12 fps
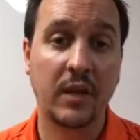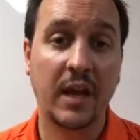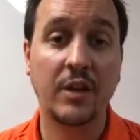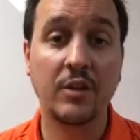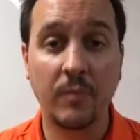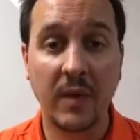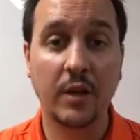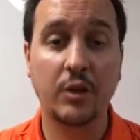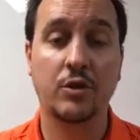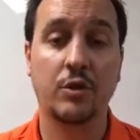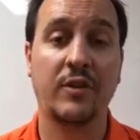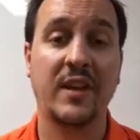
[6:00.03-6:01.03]
and make
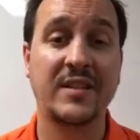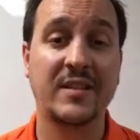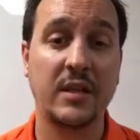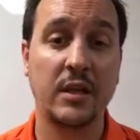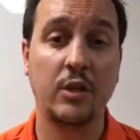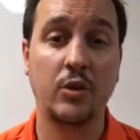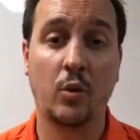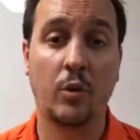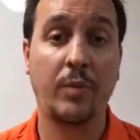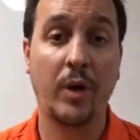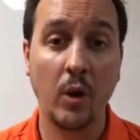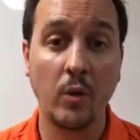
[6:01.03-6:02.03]
sure they see your
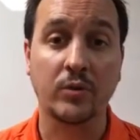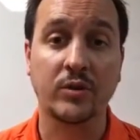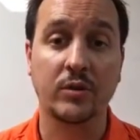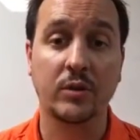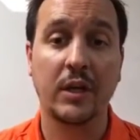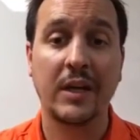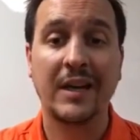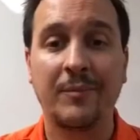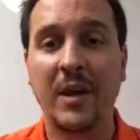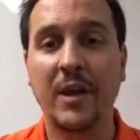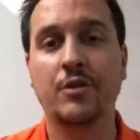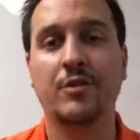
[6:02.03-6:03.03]
post.
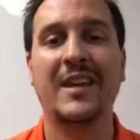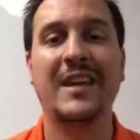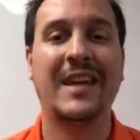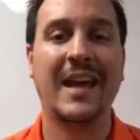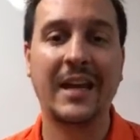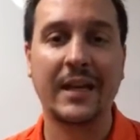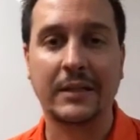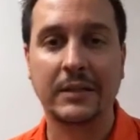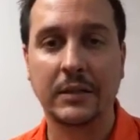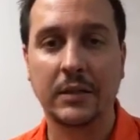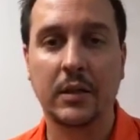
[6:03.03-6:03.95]
Make sure they get it.